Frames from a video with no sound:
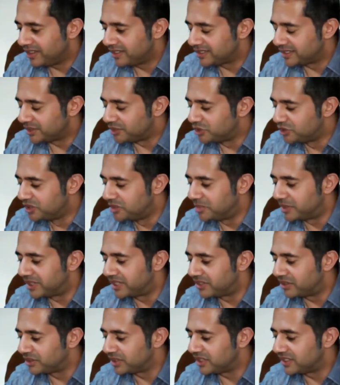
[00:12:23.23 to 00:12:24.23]
as the
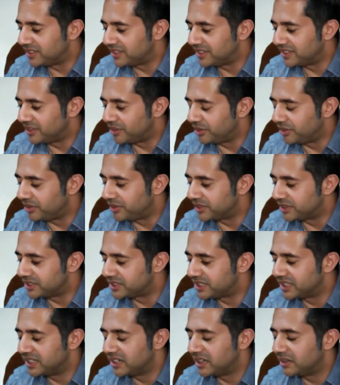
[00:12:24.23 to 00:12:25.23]
rubric on the
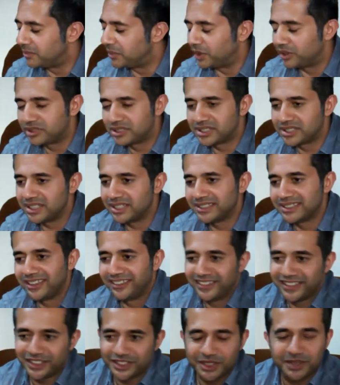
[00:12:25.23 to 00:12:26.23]
cigar box says,
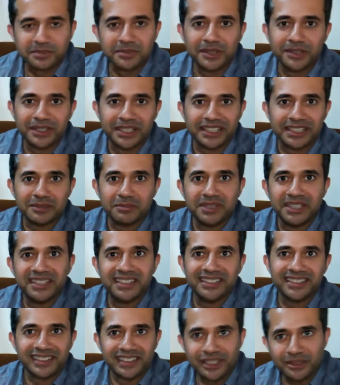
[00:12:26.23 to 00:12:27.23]
either smoke it
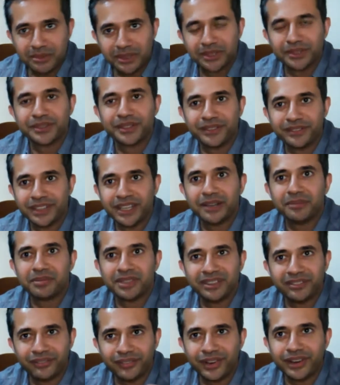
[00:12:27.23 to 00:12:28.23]
immediately because they've
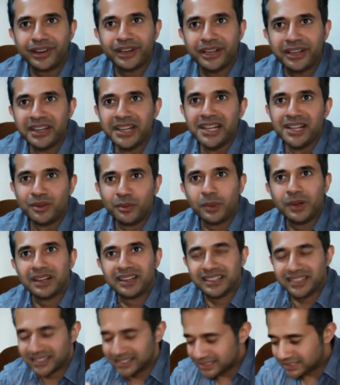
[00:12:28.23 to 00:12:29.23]
kept it very
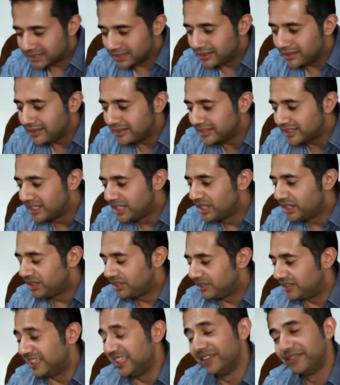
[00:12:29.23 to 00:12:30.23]
well at the start,
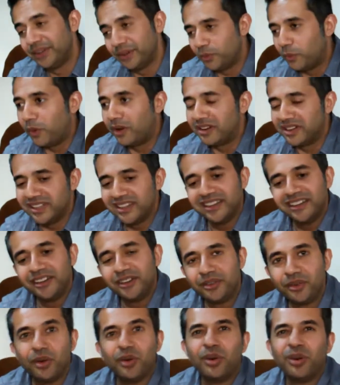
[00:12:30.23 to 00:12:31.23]
give it 1
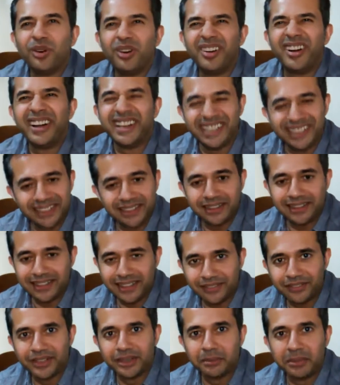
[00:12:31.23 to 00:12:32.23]
year, or ideally
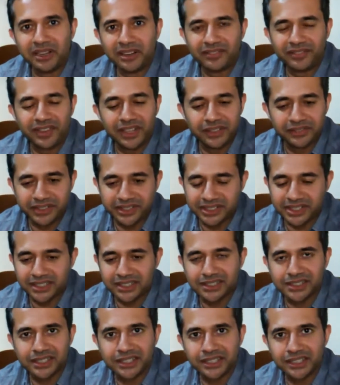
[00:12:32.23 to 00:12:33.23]
give it about 5 to
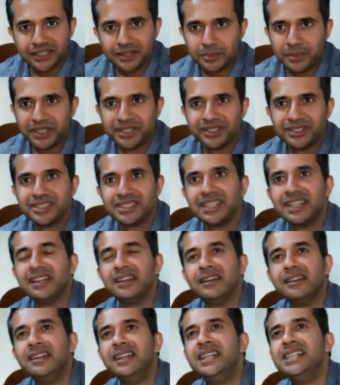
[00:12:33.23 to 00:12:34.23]
6 years, because
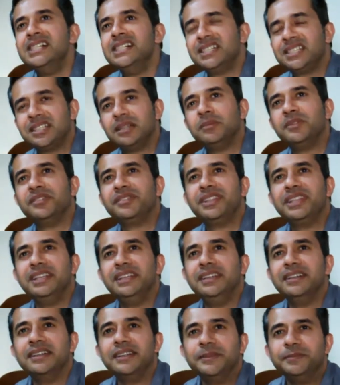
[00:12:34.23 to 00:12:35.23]
then some of
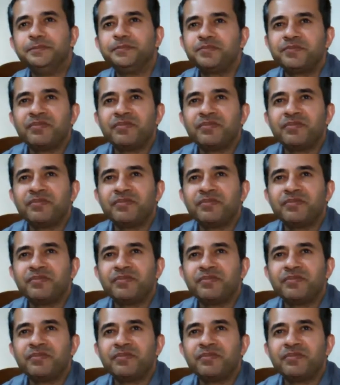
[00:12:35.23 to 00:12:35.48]
the